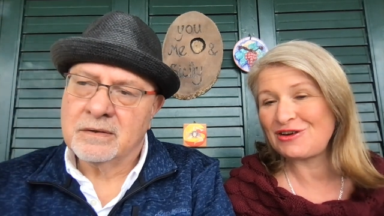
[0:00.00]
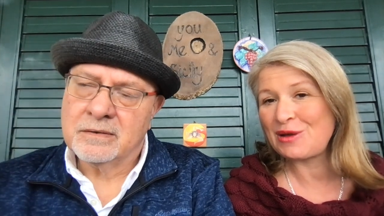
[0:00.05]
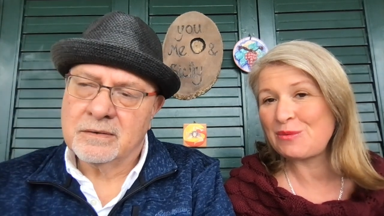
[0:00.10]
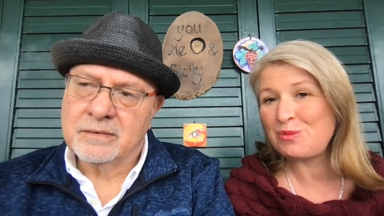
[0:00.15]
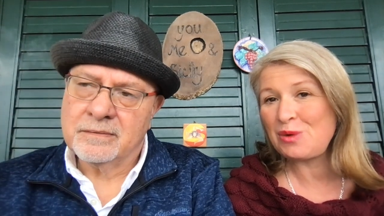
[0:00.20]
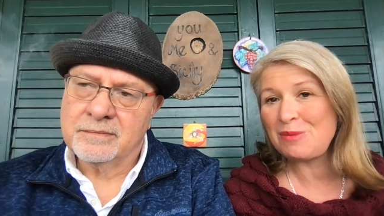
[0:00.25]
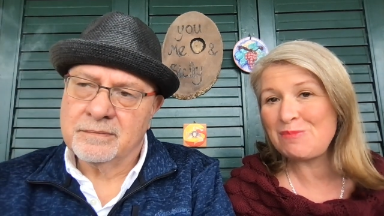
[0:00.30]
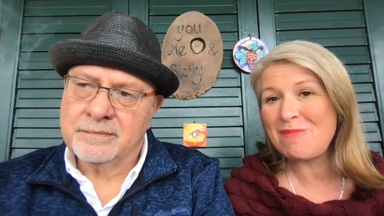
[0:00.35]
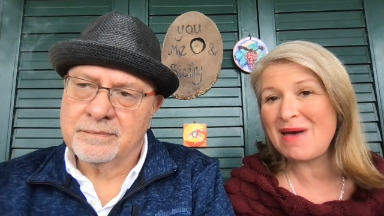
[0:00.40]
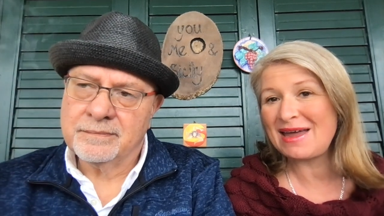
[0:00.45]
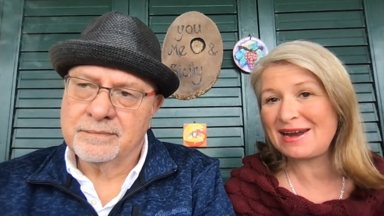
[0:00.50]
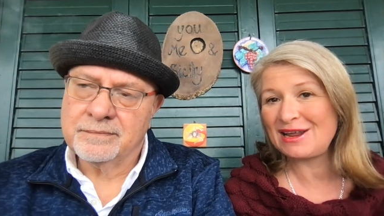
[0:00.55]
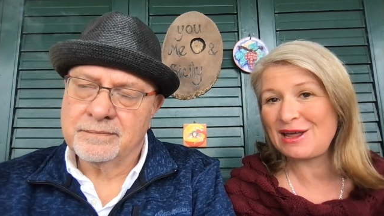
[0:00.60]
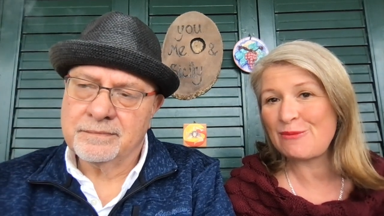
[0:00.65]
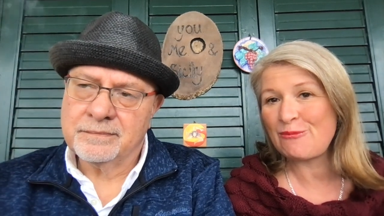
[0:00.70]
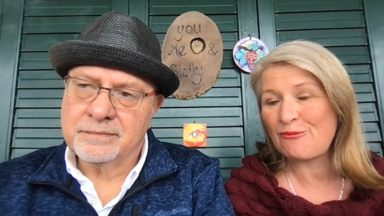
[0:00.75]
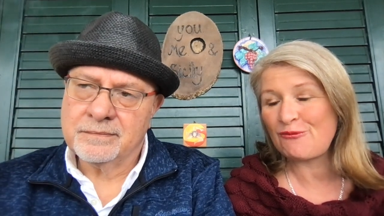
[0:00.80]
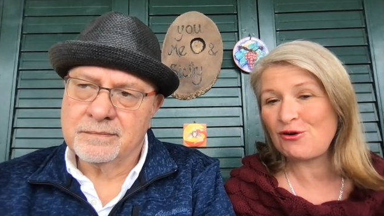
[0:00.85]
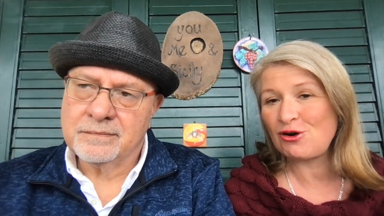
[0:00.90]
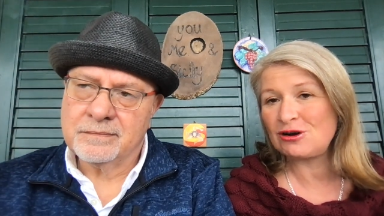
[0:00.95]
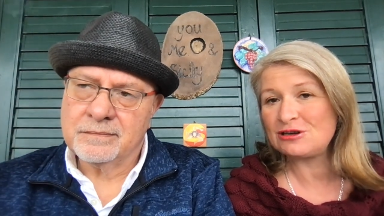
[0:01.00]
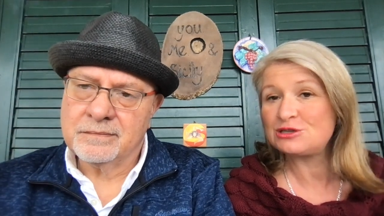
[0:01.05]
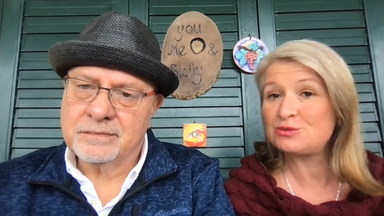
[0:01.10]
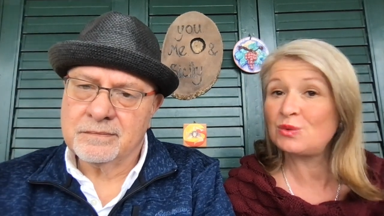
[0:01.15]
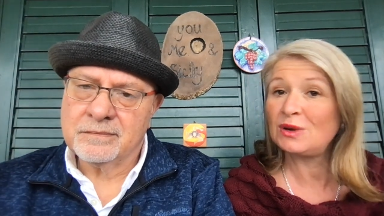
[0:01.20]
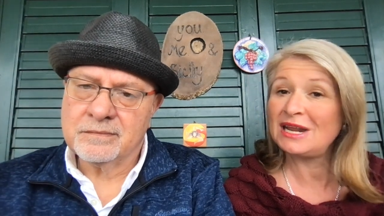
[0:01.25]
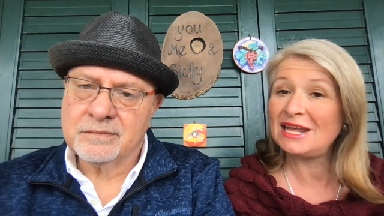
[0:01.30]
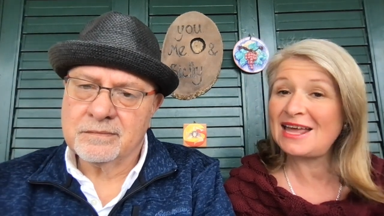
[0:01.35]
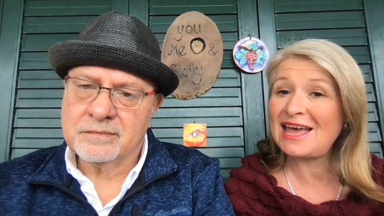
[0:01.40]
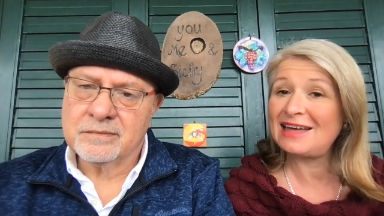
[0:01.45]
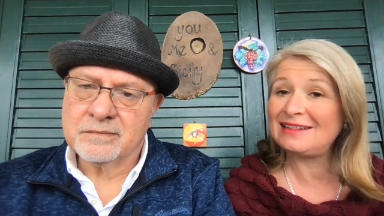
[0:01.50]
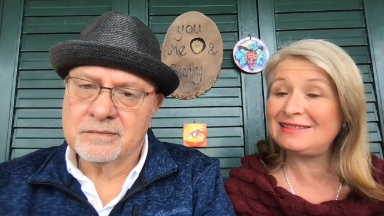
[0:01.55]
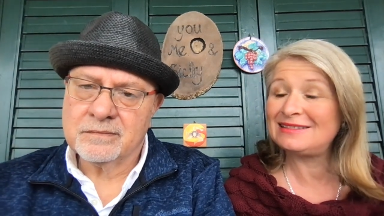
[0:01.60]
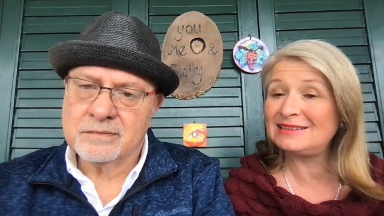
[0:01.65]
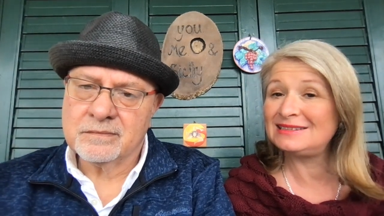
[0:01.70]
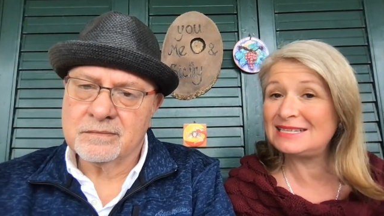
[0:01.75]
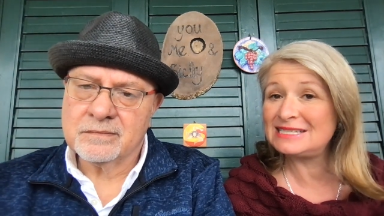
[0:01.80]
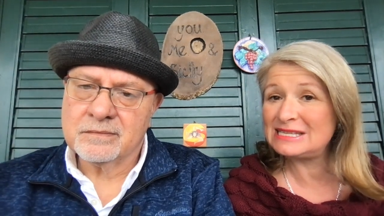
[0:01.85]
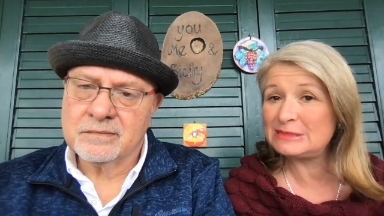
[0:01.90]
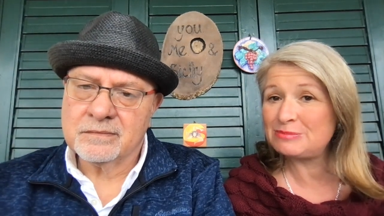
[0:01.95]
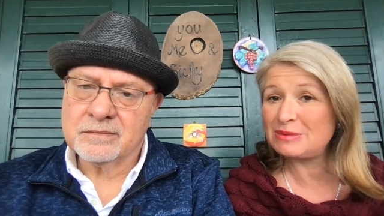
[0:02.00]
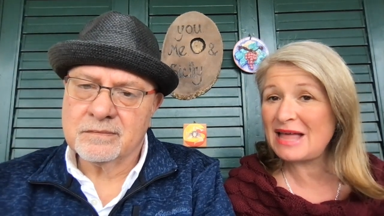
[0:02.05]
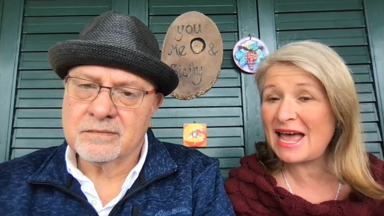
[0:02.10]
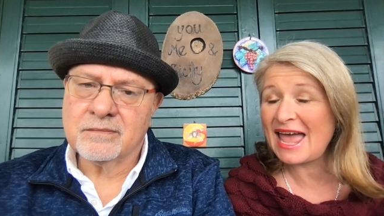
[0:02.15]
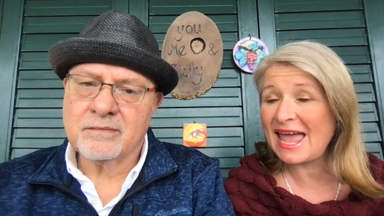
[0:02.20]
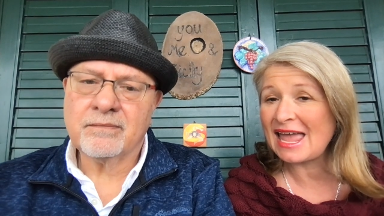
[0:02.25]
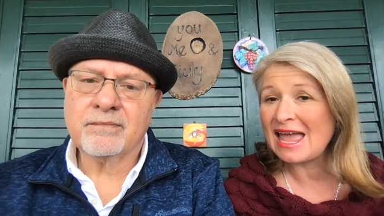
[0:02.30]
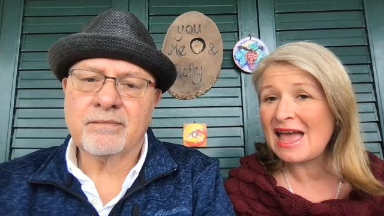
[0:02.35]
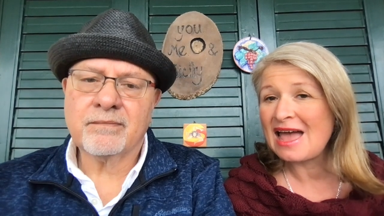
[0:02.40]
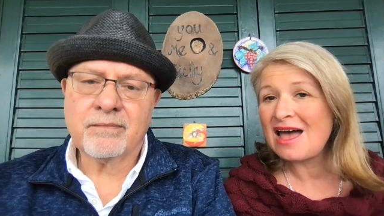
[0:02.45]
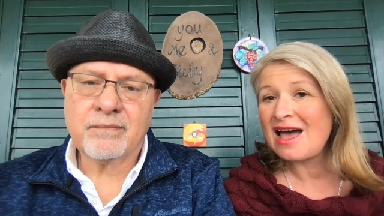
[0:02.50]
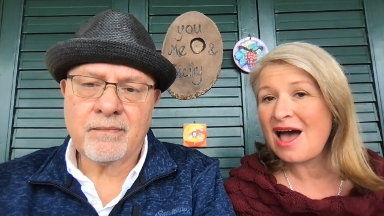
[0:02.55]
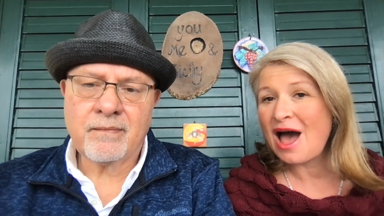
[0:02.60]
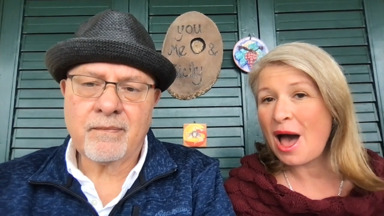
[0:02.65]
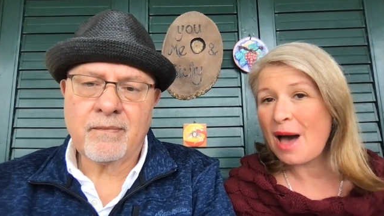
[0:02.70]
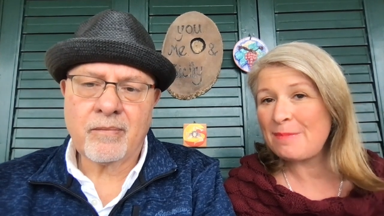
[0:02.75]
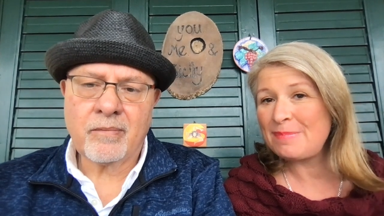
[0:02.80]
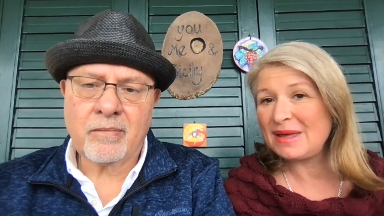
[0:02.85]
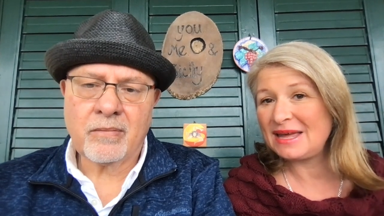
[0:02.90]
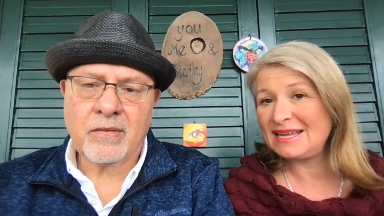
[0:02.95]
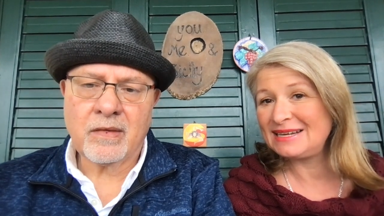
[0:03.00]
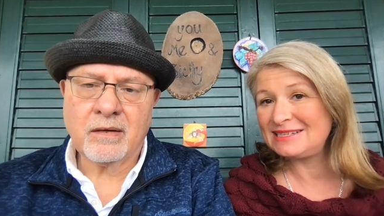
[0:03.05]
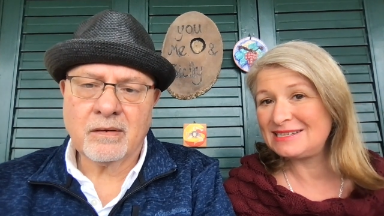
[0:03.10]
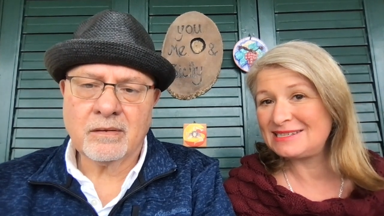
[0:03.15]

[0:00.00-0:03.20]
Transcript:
Speaker 1: and we met him first when he had the display up in